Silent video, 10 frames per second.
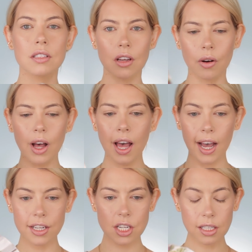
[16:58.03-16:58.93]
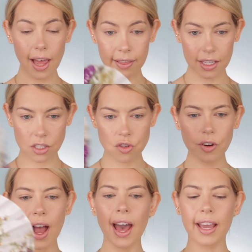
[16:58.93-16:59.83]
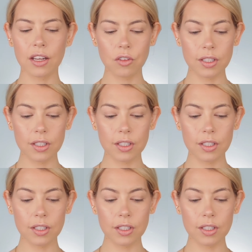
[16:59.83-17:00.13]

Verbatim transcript: So I just let this dry and you